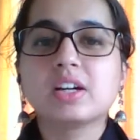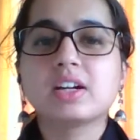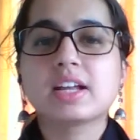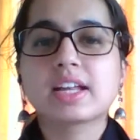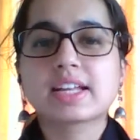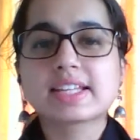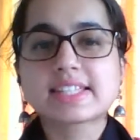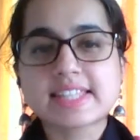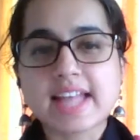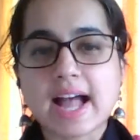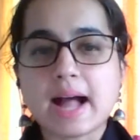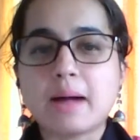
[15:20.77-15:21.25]

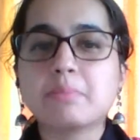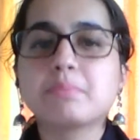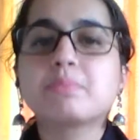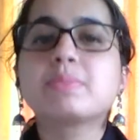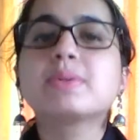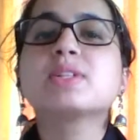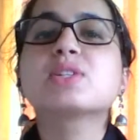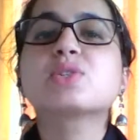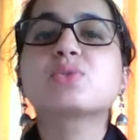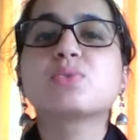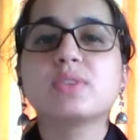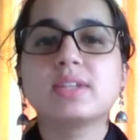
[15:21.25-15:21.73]

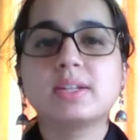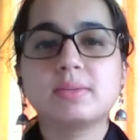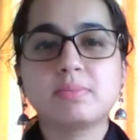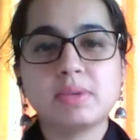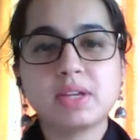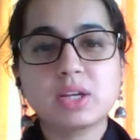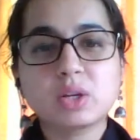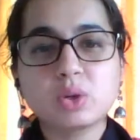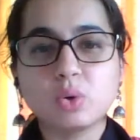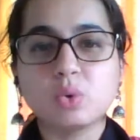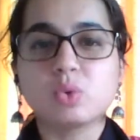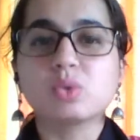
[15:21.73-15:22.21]
examples will
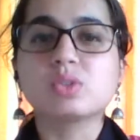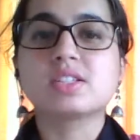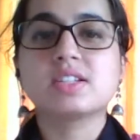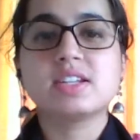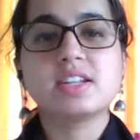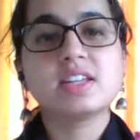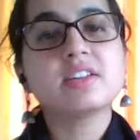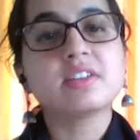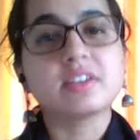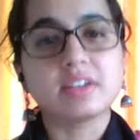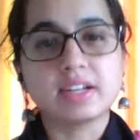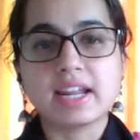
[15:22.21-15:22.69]
be
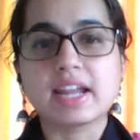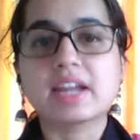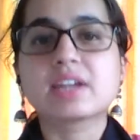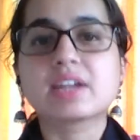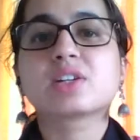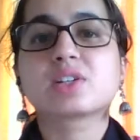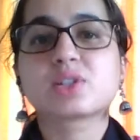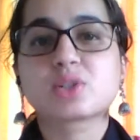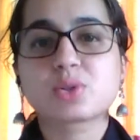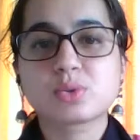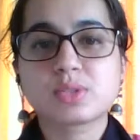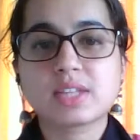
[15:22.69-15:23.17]
closely
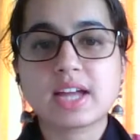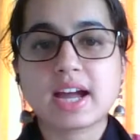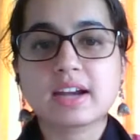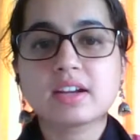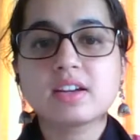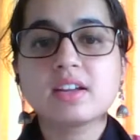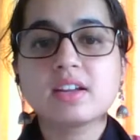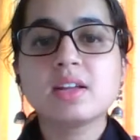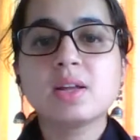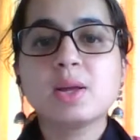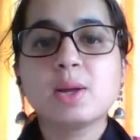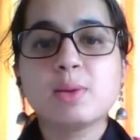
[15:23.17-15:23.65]
related to
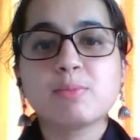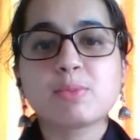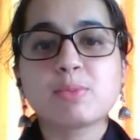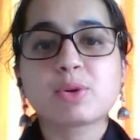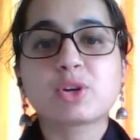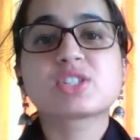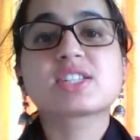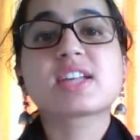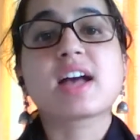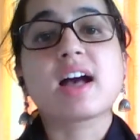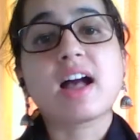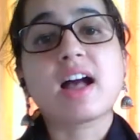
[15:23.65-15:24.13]
that
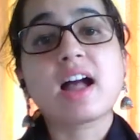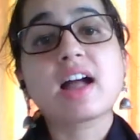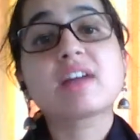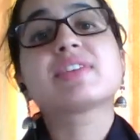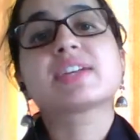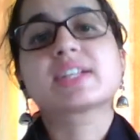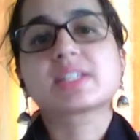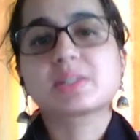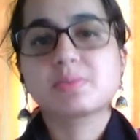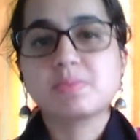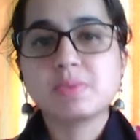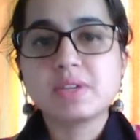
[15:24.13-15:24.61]
because I have
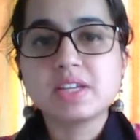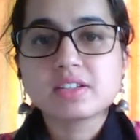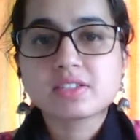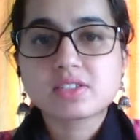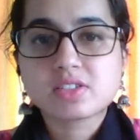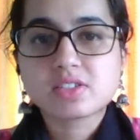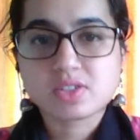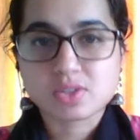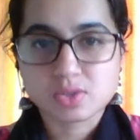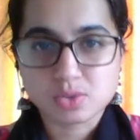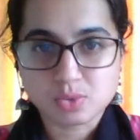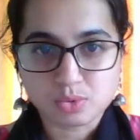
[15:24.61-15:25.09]

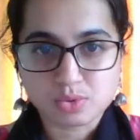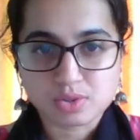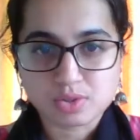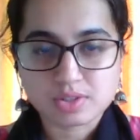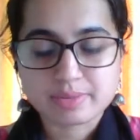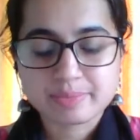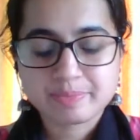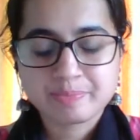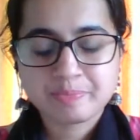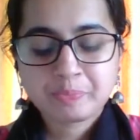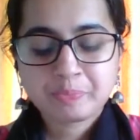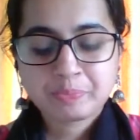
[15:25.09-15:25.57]
experienced
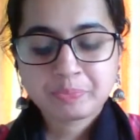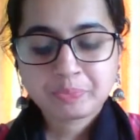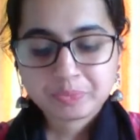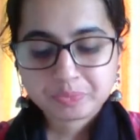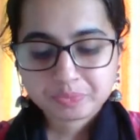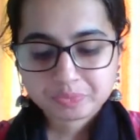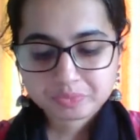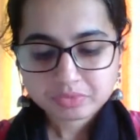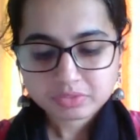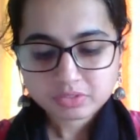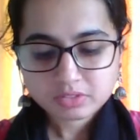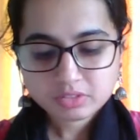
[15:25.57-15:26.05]
those.
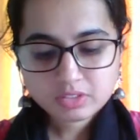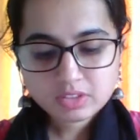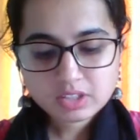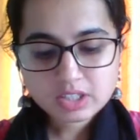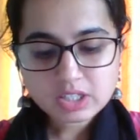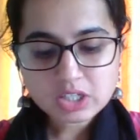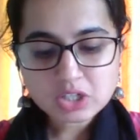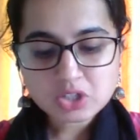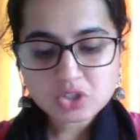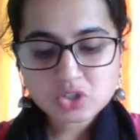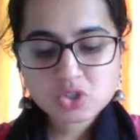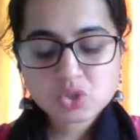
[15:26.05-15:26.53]

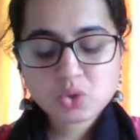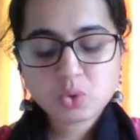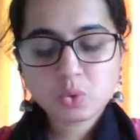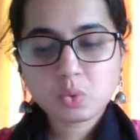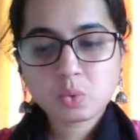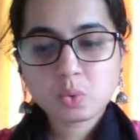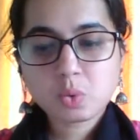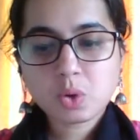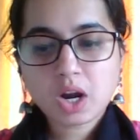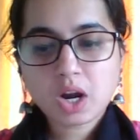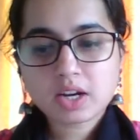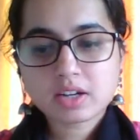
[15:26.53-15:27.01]

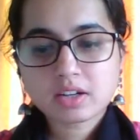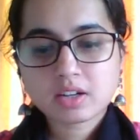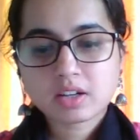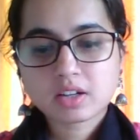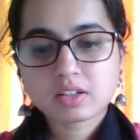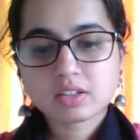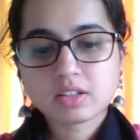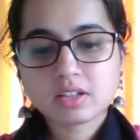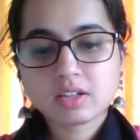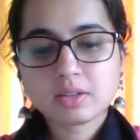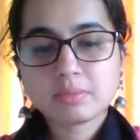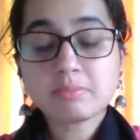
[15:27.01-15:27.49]
So, under
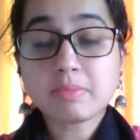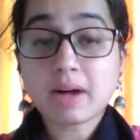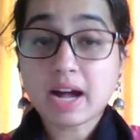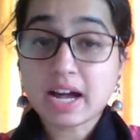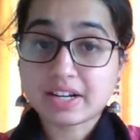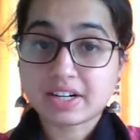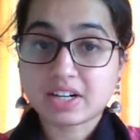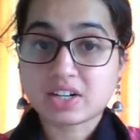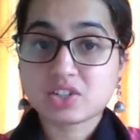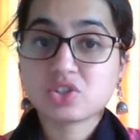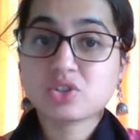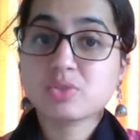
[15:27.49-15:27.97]
the
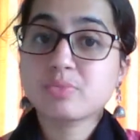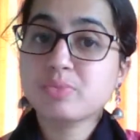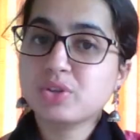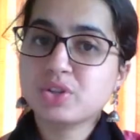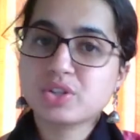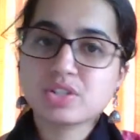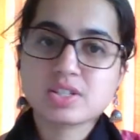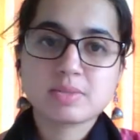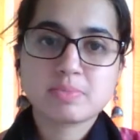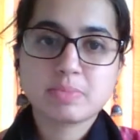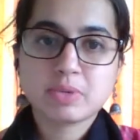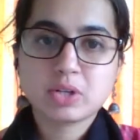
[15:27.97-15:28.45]
Maharashtra
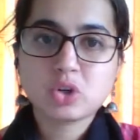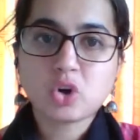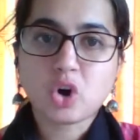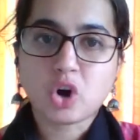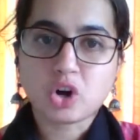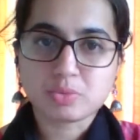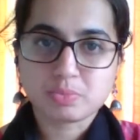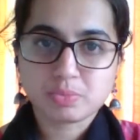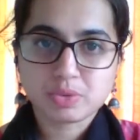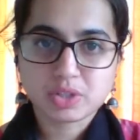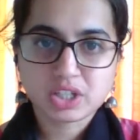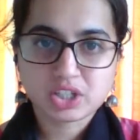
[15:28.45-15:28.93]
Municipal
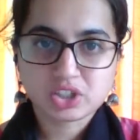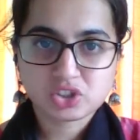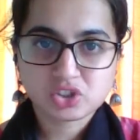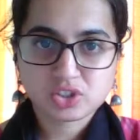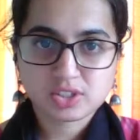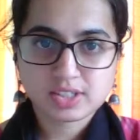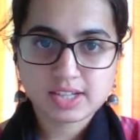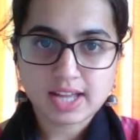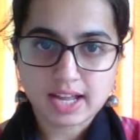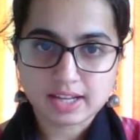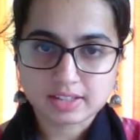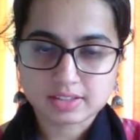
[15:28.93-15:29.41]

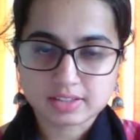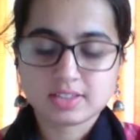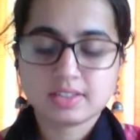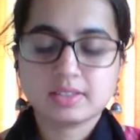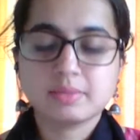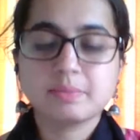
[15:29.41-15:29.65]
Corporation Act,